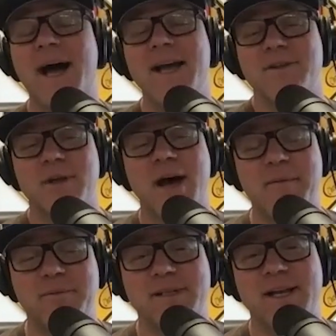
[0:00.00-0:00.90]
I do the
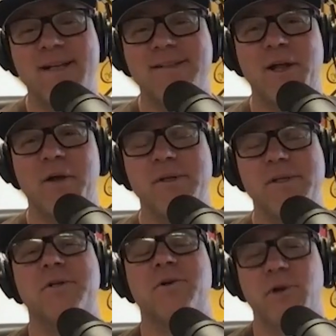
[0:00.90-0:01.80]
opposite. I tell him
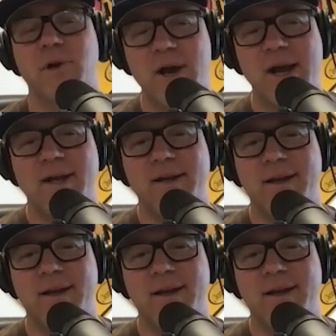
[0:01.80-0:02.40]
he's going to regret it.